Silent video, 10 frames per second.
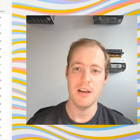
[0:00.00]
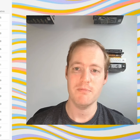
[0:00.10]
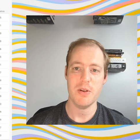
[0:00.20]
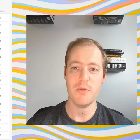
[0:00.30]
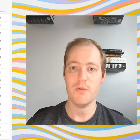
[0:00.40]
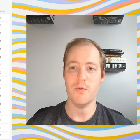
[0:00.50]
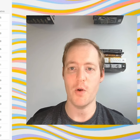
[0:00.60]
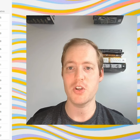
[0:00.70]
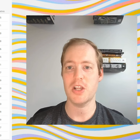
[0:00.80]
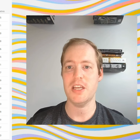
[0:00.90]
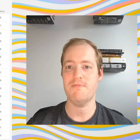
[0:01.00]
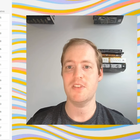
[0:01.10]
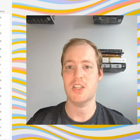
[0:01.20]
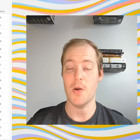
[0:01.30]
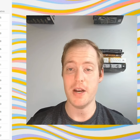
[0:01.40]
But virtually
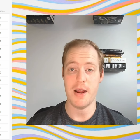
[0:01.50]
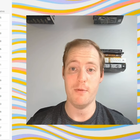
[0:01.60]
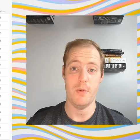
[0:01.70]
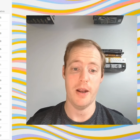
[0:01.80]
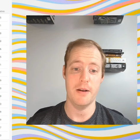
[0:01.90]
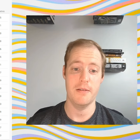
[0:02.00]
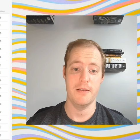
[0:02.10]
so did everyone.